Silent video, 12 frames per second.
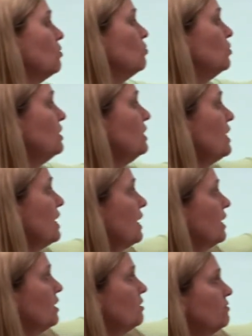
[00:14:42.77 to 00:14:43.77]
we
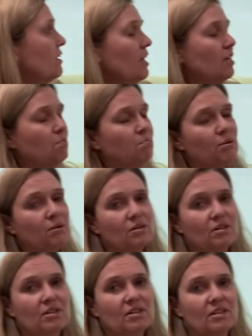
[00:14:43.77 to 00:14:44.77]
have a
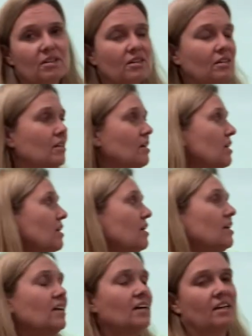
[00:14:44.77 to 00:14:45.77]
pull
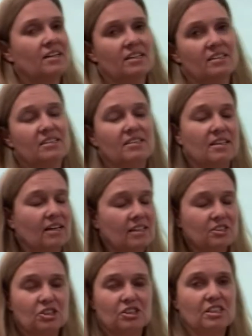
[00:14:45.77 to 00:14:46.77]
at
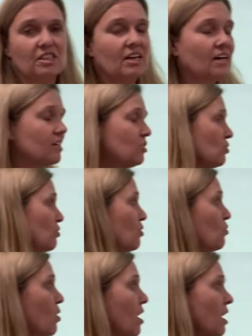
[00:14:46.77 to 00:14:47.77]
not just an X or a
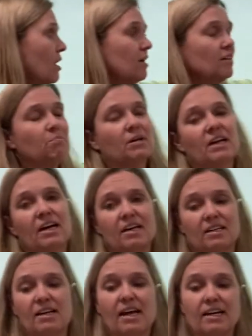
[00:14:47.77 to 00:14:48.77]
Y, but at
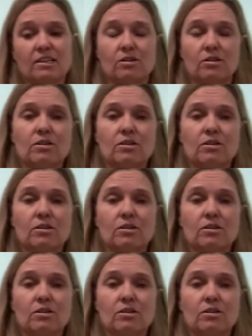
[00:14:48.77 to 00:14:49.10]
an angle.